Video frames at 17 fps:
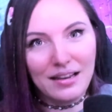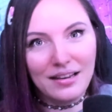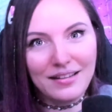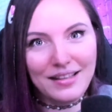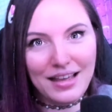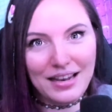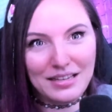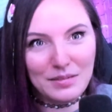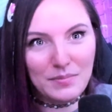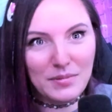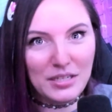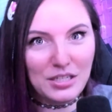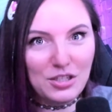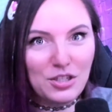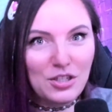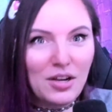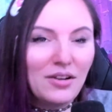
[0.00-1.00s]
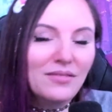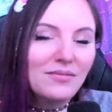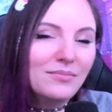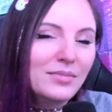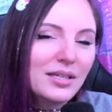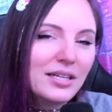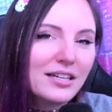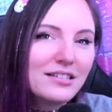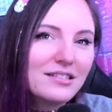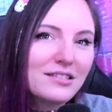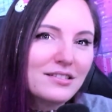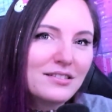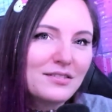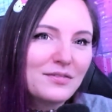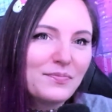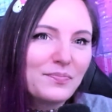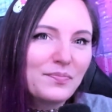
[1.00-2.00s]
of that is being shown
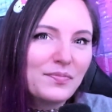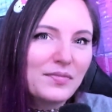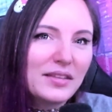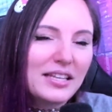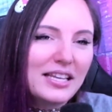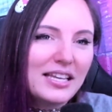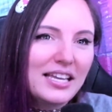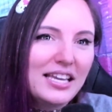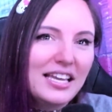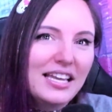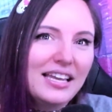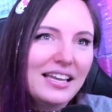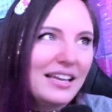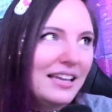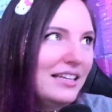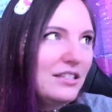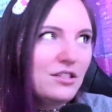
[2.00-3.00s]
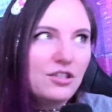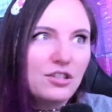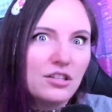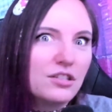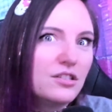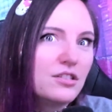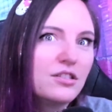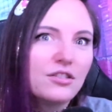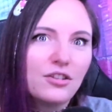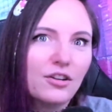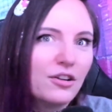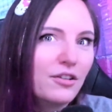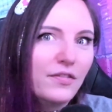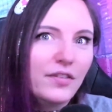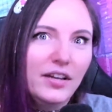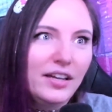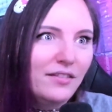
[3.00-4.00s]
because it's just
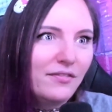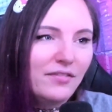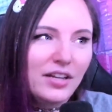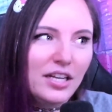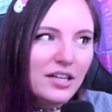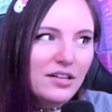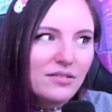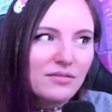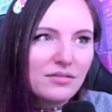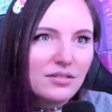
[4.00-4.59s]
serving videos